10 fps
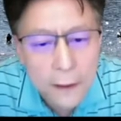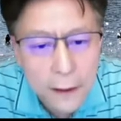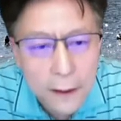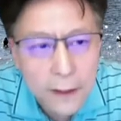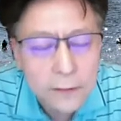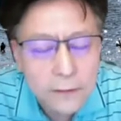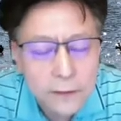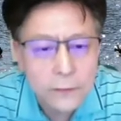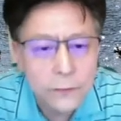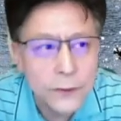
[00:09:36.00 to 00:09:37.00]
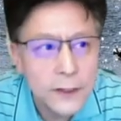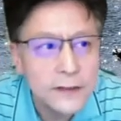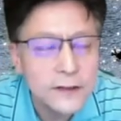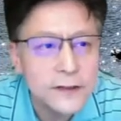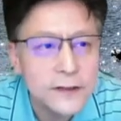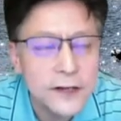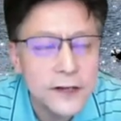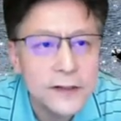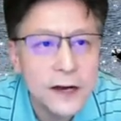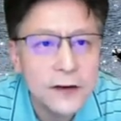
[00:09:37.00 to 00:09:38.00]
And really the CS
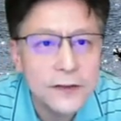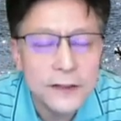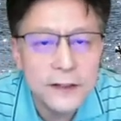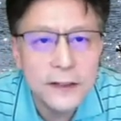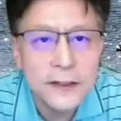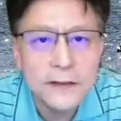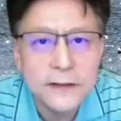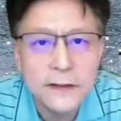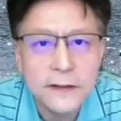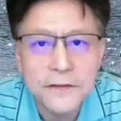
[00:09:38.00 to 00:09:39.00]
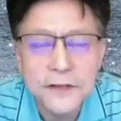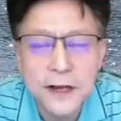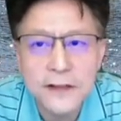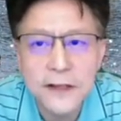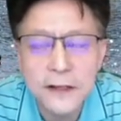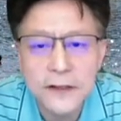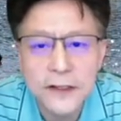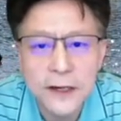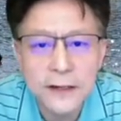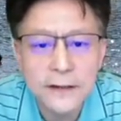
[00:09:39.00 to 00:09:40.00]
now is the leading life science center in
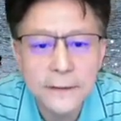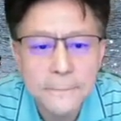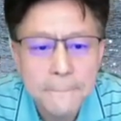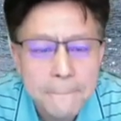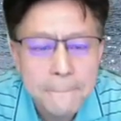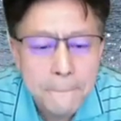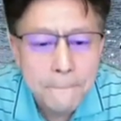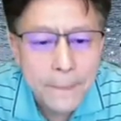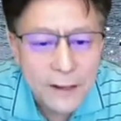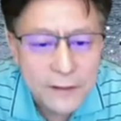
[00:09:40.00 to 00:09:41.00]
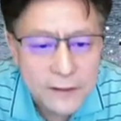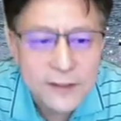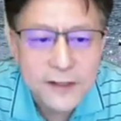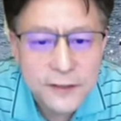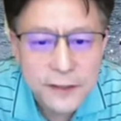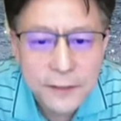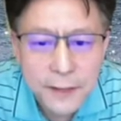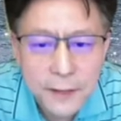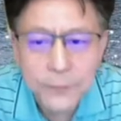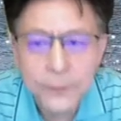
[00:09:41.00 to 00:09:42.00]
China. These are just some
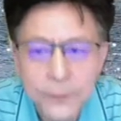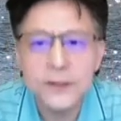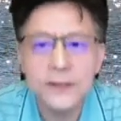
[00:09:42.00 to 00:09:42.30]
numbers.